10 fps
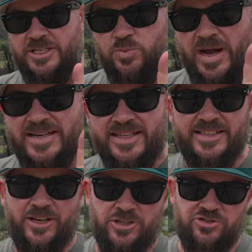There's one
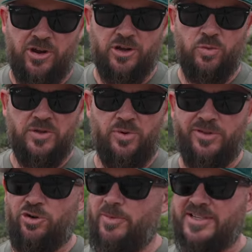thing that I struggle with
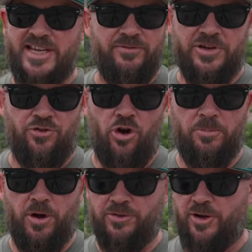almost every
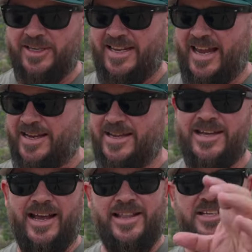tripod that I get,
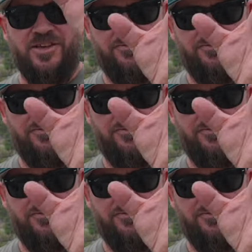and that's the